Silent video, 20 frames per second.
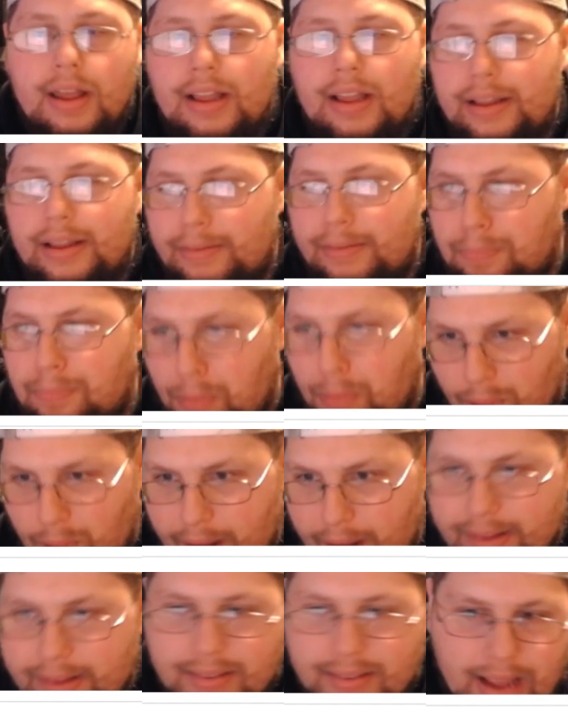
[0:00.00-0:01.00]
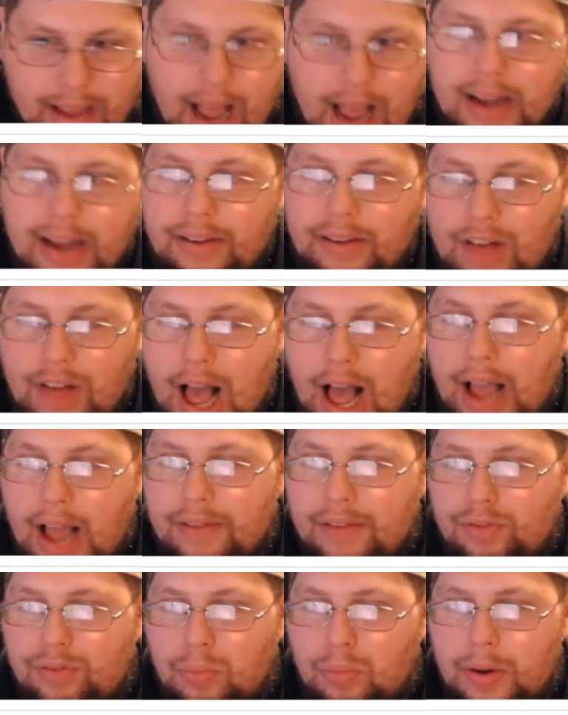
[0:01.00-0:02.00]
He's priced kind of high
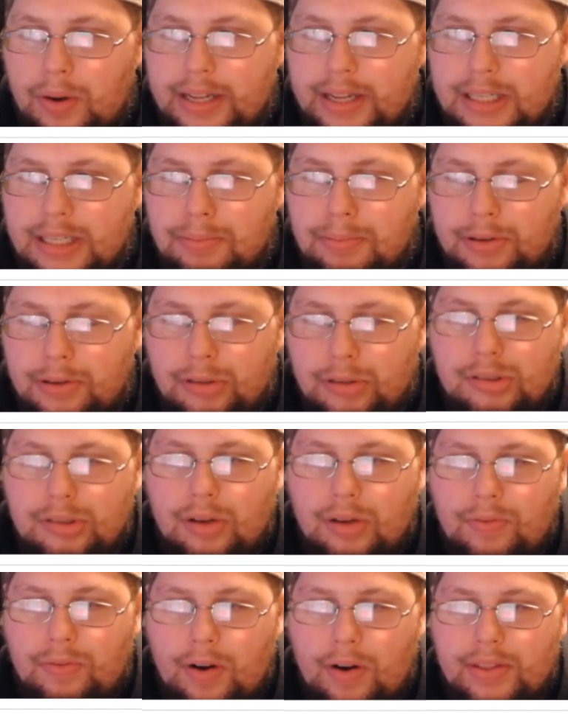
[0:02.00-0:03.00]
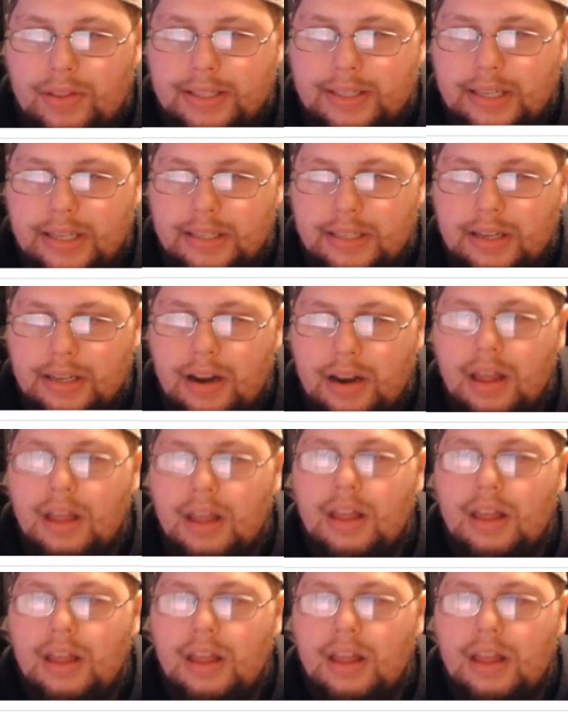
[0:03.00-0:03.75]
for what he's produced so far this season,